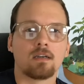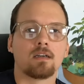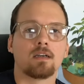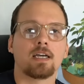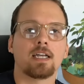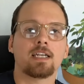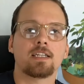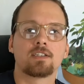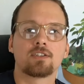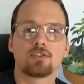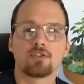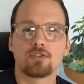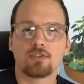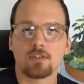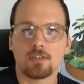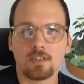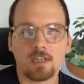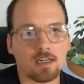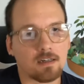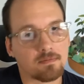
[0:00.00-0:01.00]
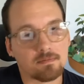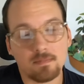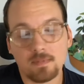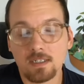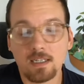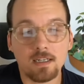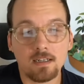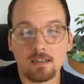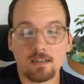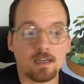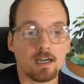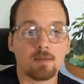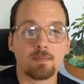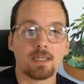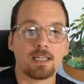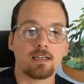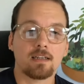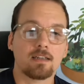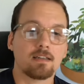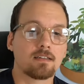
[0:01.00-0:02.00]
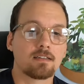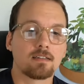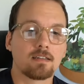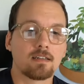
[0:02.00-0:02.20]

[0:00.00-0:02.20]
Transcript: and it's, yeah, I mean,